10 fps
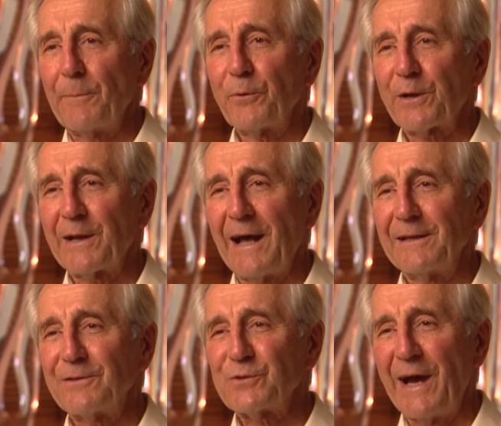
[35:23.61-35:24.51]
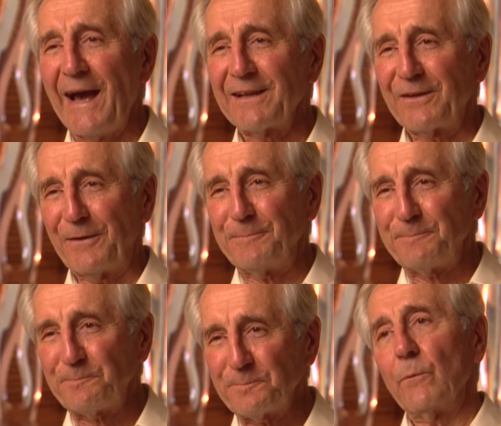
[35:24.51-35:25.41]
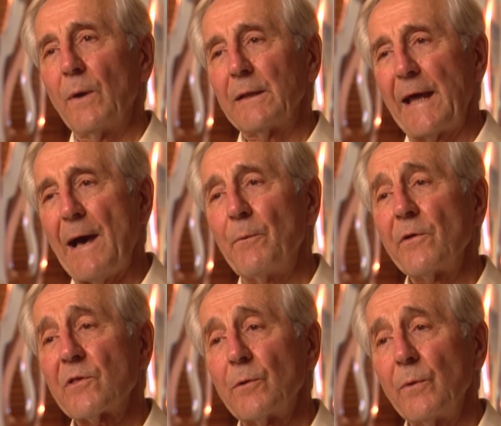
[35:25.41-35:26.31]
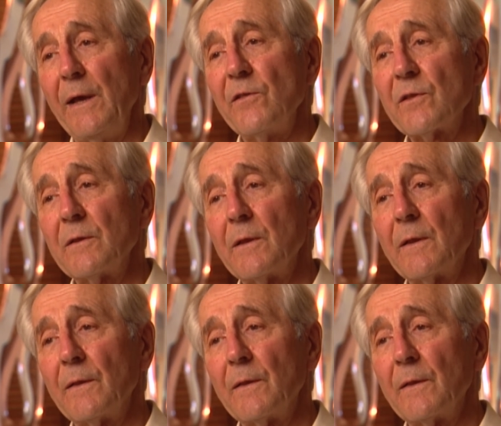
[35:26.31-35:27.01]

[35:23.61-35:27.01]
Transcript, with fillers: put it on the tractor. Well, that was the reason